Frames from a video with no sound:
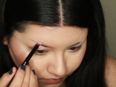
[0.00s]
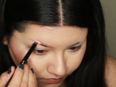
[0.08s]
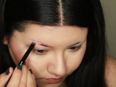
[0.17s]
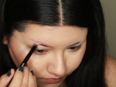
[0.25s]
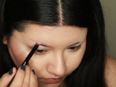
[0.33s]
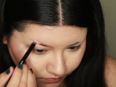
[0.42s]

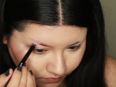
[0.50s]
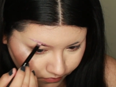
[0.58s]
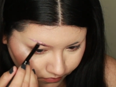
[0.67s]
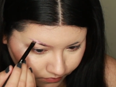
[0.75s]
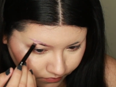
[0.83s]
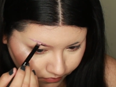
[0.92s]

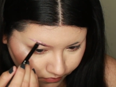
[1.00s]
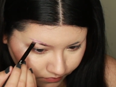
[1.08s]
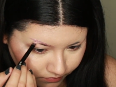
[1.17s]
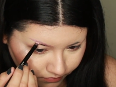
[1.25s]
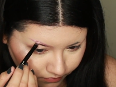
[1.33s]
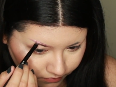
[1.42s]

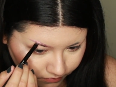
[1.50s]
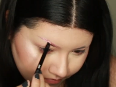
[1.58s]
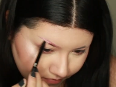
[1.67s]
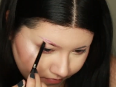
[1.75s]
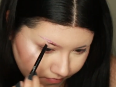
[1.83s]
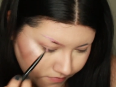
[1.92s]

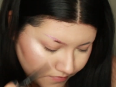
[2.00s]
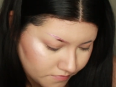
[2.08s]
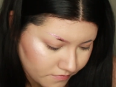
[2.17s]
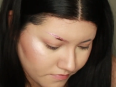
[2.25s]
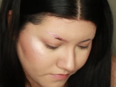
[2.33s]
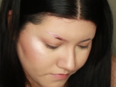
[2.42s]

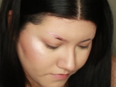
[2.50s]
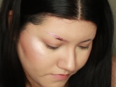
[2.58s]
Nobody speaks.